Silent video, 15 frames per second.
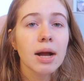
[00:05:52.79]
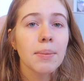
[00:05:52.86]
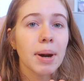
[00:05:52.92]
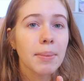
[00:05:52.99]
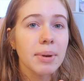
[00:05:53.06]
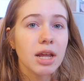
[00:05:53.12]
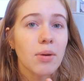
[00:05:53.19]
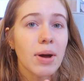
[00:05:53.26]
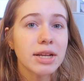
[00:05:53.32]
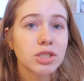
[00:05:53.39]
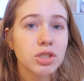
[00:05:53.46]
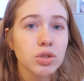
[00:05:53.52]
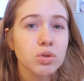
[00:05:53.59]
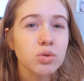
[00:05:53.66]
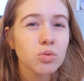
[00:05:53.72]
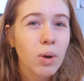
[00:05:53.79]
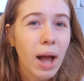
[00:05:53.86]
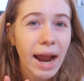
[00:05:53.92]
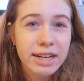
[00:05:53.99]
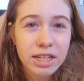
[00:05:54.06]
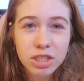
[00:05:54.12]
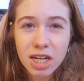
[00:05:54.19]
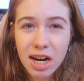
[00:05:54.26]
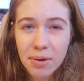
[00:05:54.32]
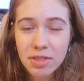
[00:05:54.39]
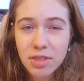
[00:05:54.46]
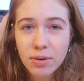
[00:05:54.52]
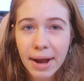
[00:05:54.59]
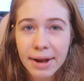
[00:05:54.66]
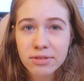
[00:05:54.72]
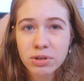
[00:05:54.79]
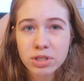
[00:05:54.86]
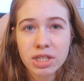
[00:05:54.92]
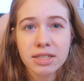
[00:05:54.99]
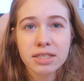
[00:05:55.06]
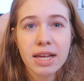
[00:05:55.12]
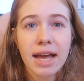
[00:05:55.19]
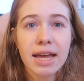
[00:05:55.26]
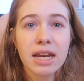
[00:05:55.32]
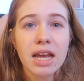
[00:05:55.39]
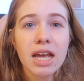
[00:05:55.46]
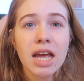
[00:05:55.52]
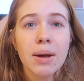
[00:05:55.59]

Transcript: but I'm gonna go ahead and try to share with you guys what she said.